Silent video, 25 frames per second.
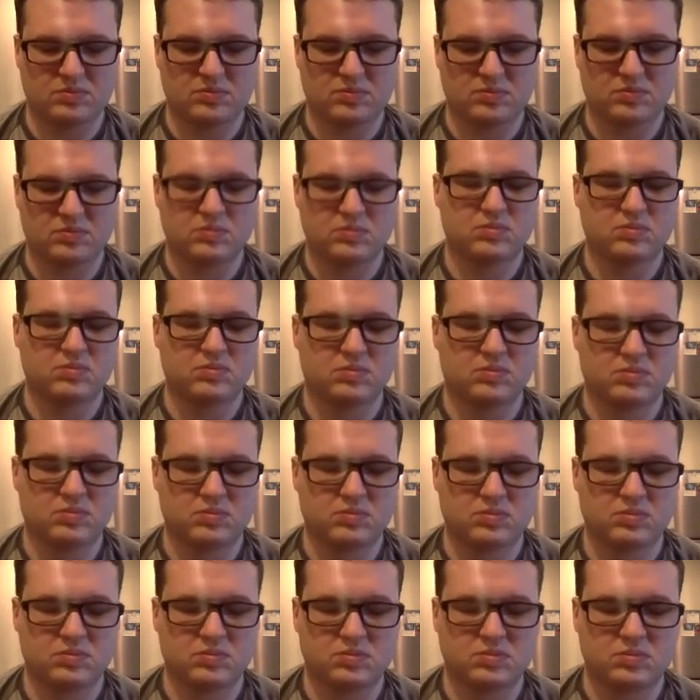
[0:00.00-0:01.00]

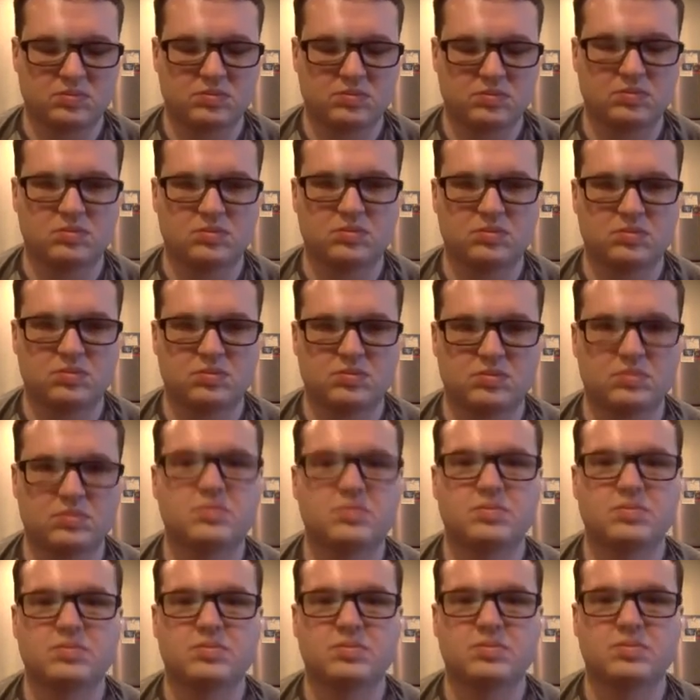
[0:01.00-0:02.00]

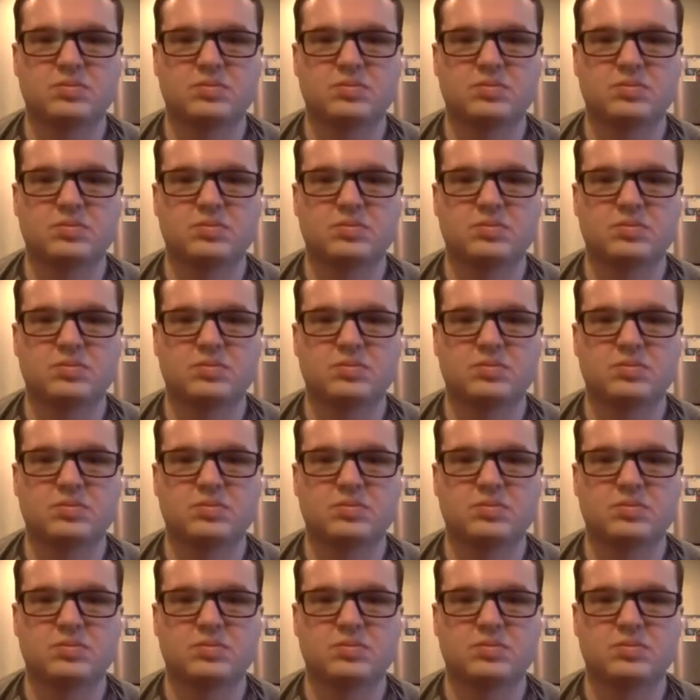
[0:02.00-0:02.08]
This person isn't speaking.